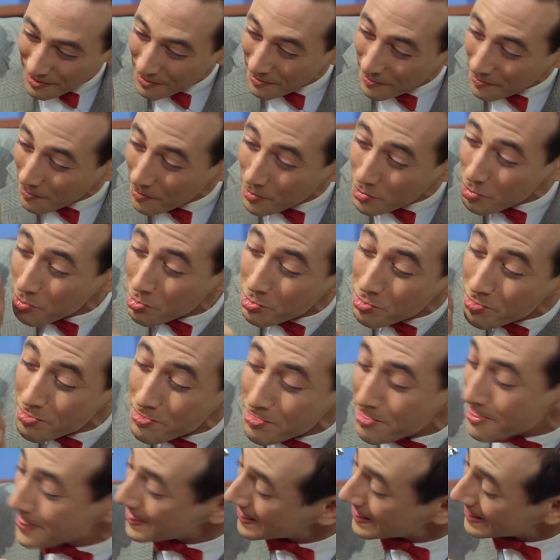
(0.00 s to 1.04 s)

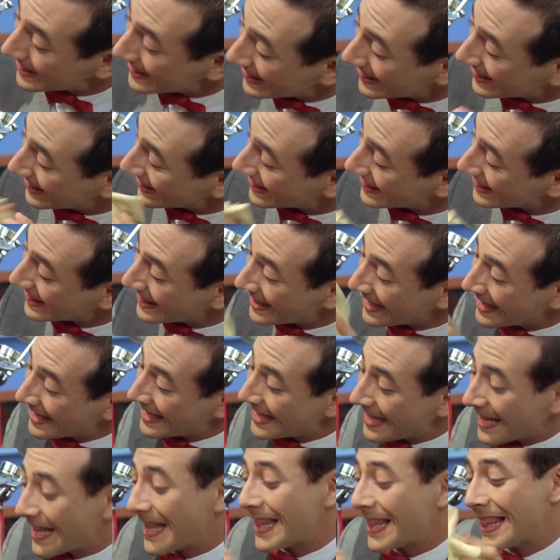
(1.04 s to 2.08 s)
that they got
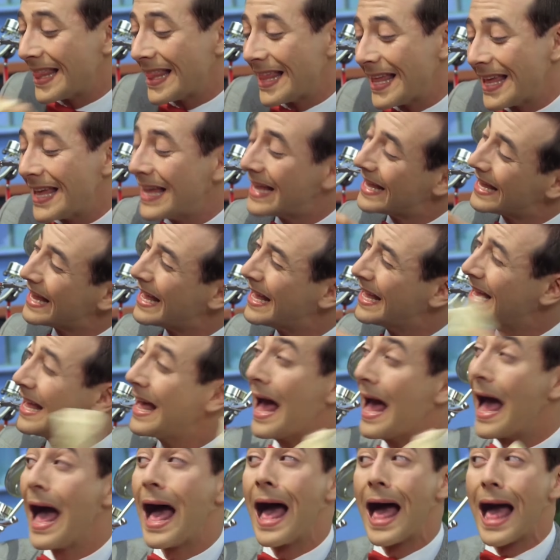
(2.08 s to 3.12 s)
into it
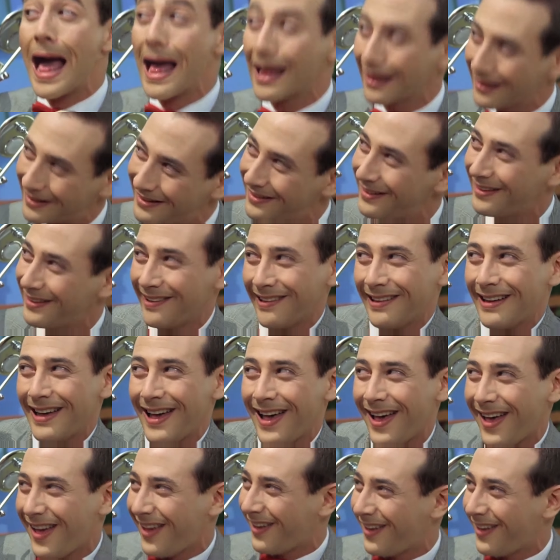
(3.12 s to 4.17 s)
during post,